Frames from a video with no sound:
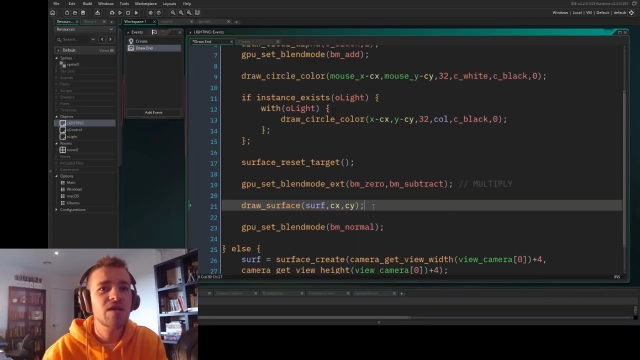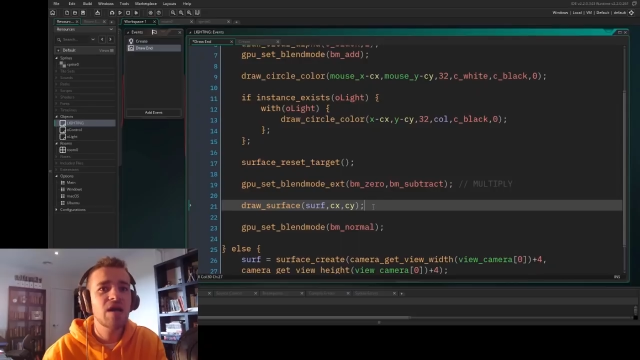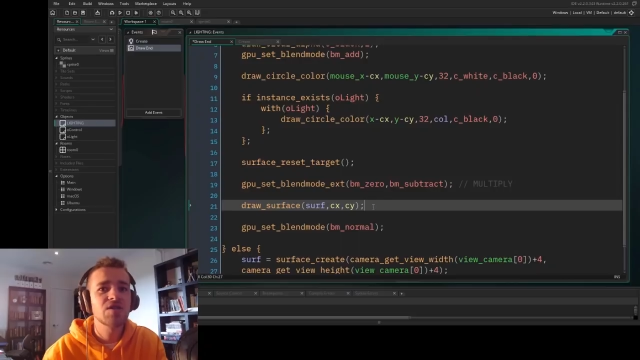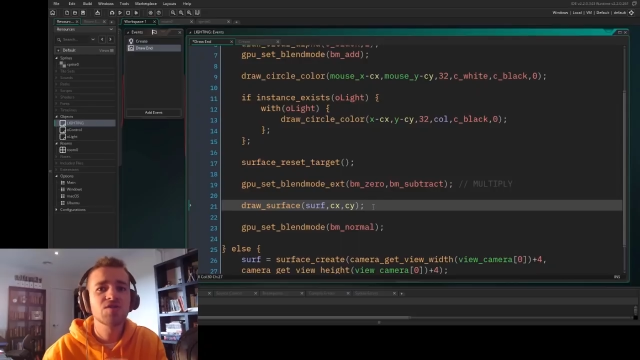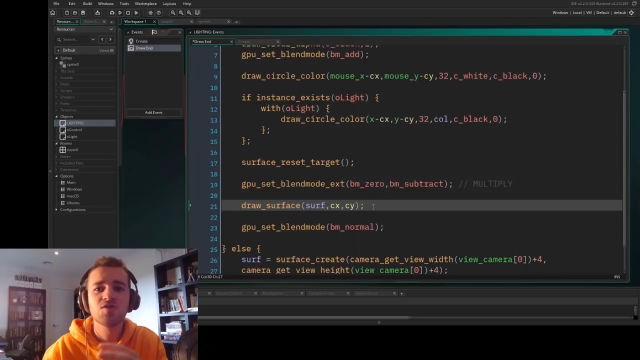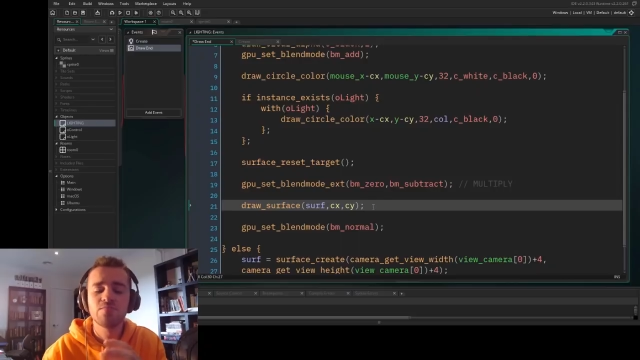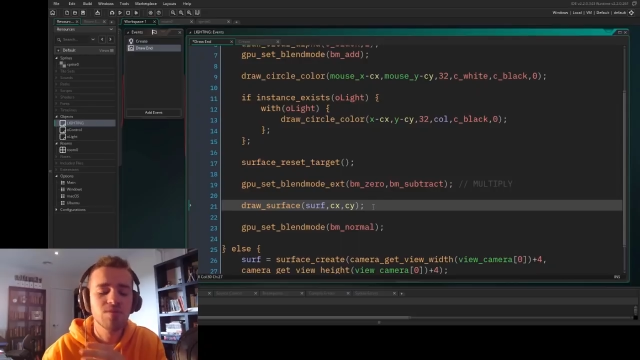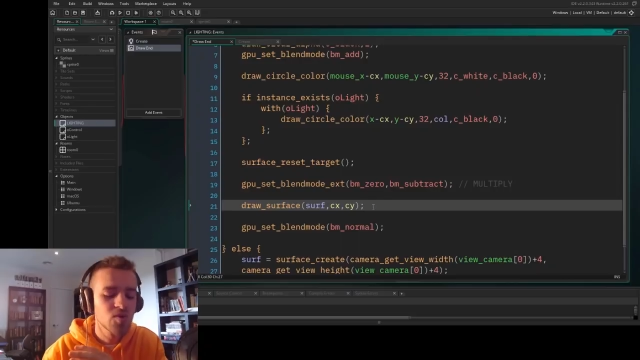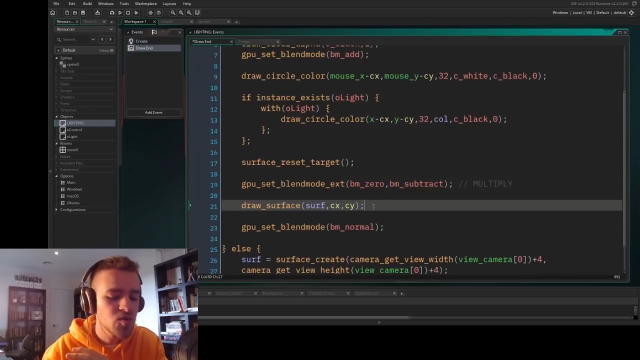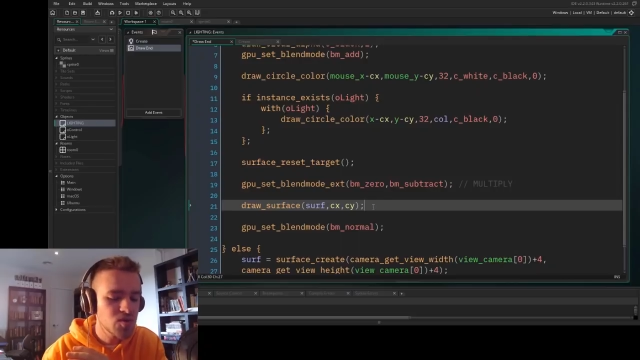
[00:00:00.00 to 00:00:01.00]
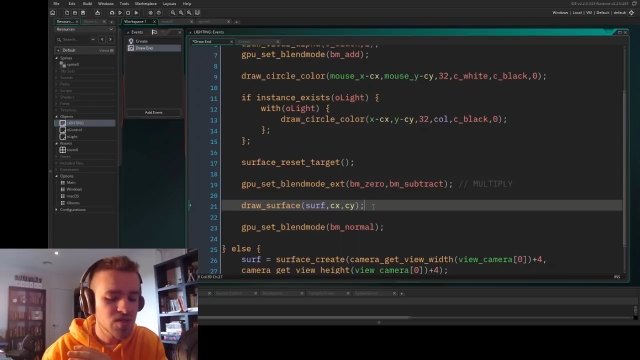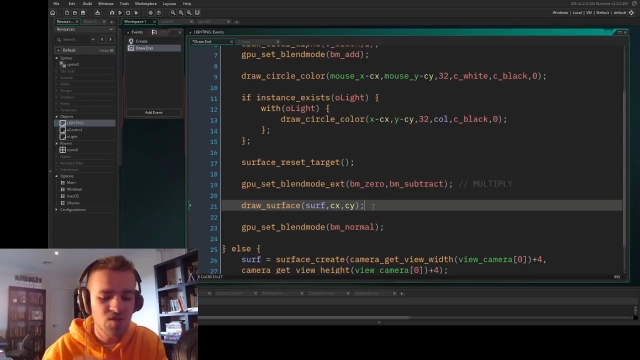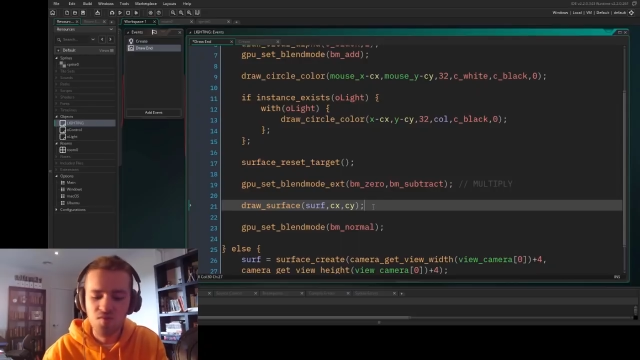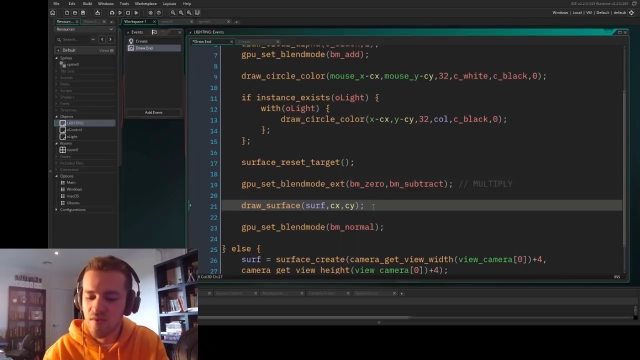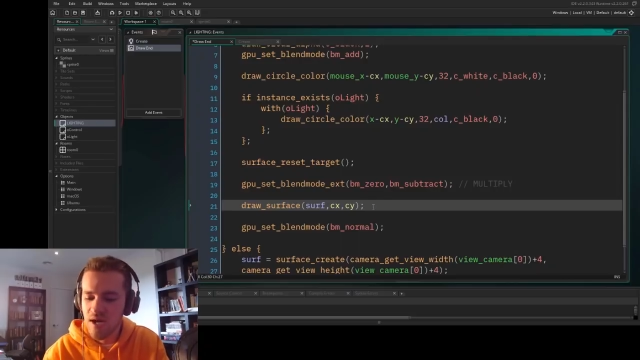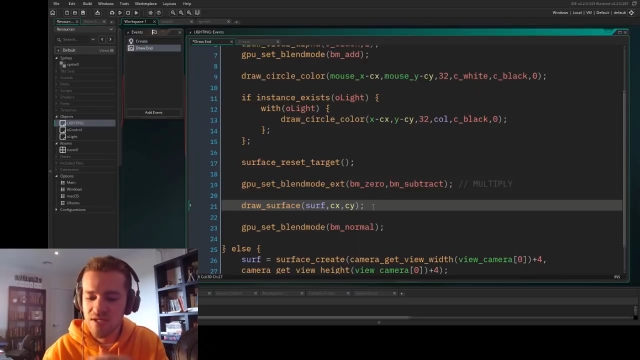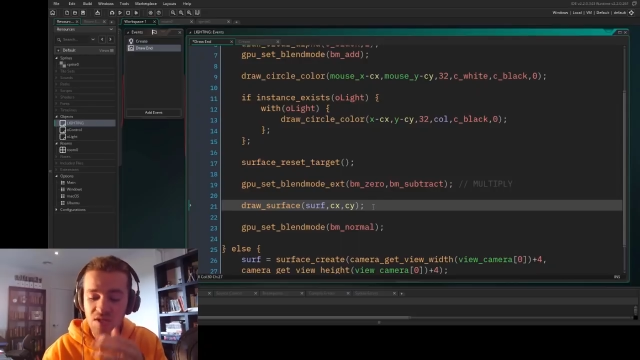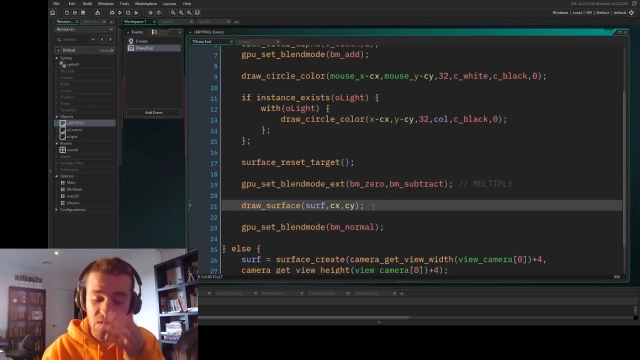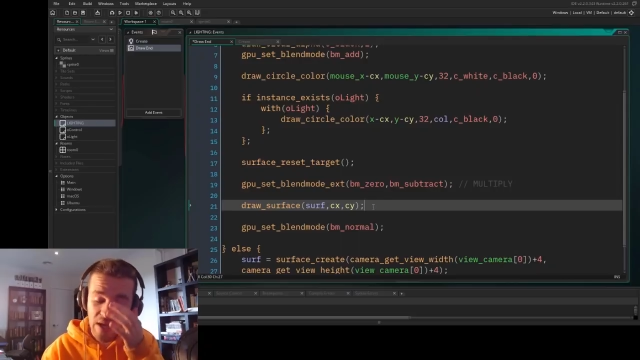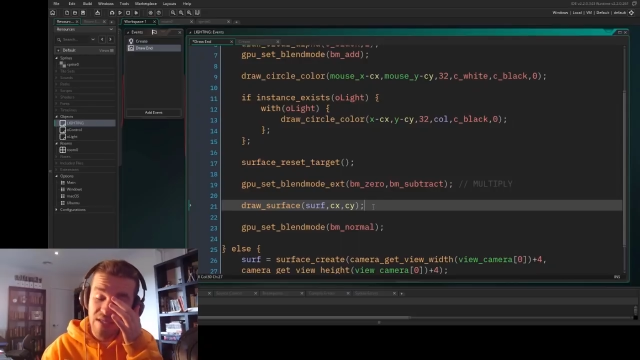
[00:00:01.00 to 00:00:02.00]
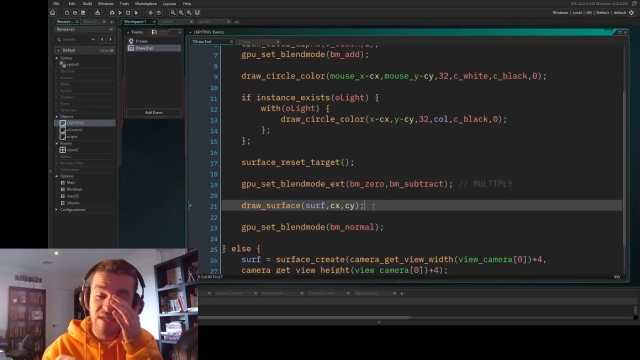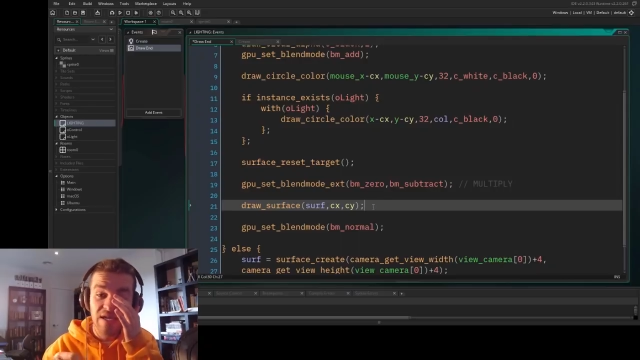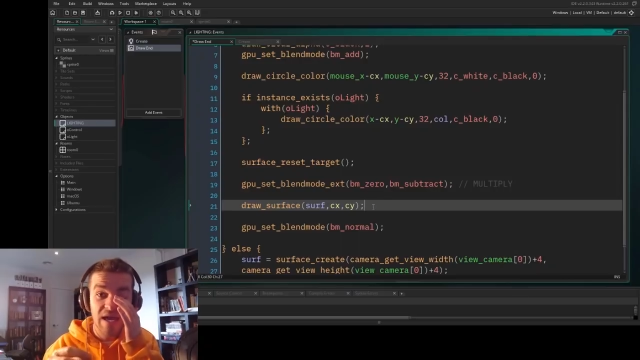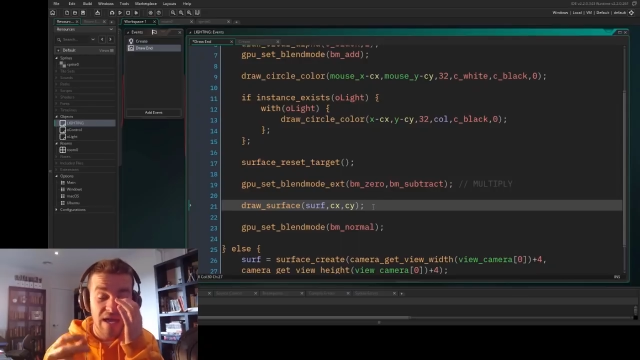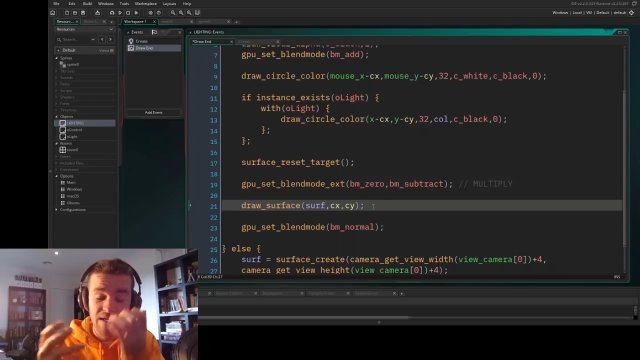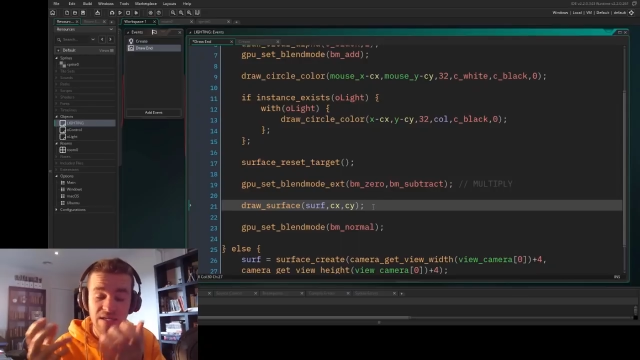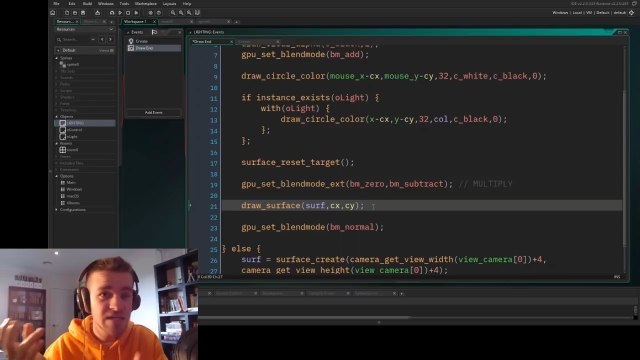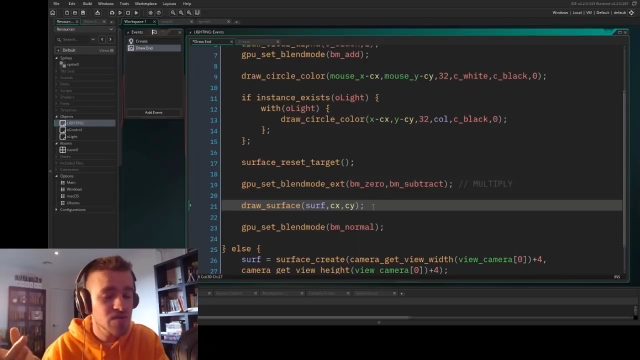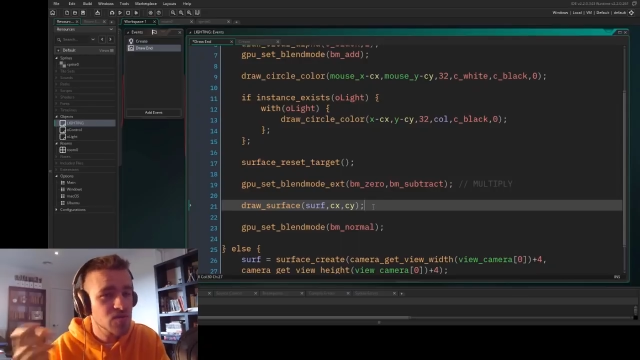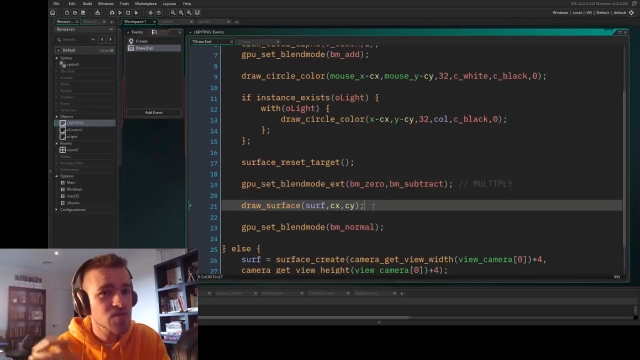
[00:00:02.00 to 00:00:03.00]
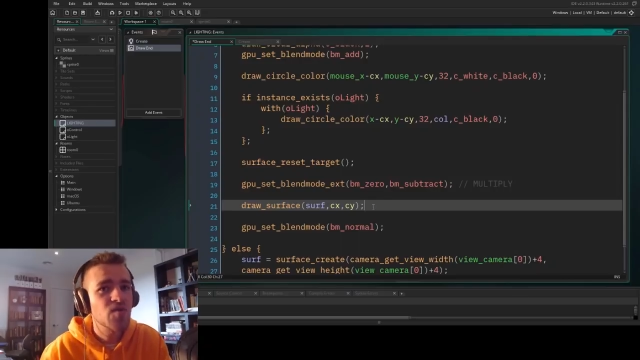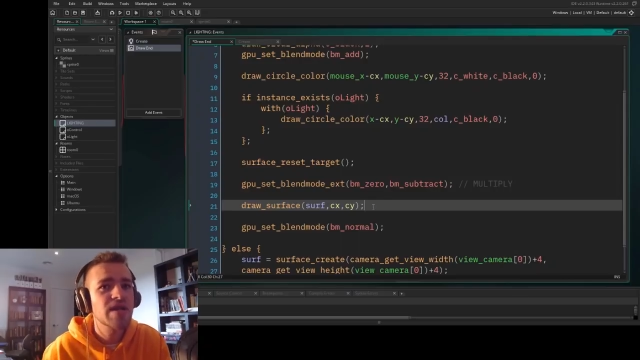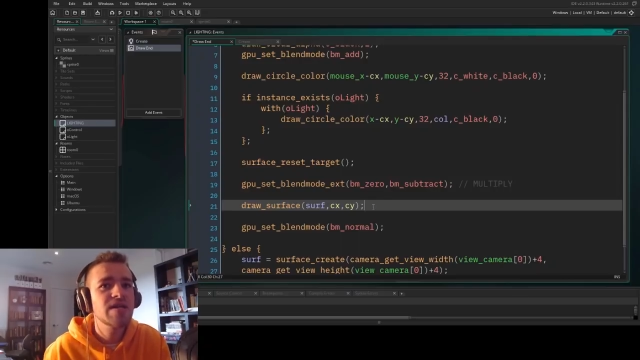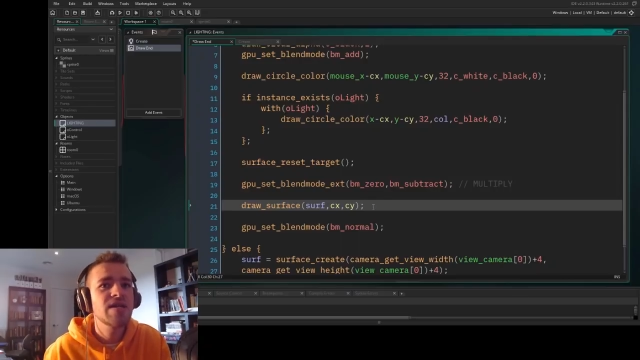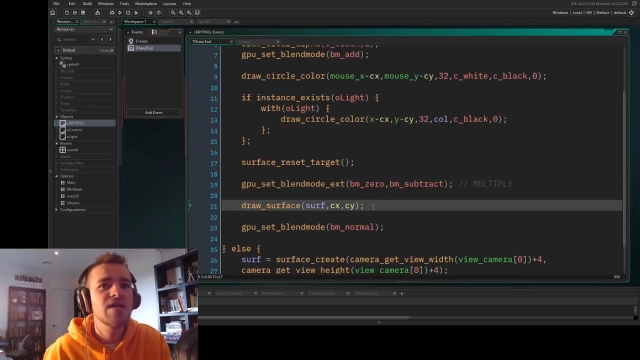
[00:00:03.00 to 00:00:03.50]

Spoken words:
And you can do blues, you can do reds, you can do anything, and it looks great.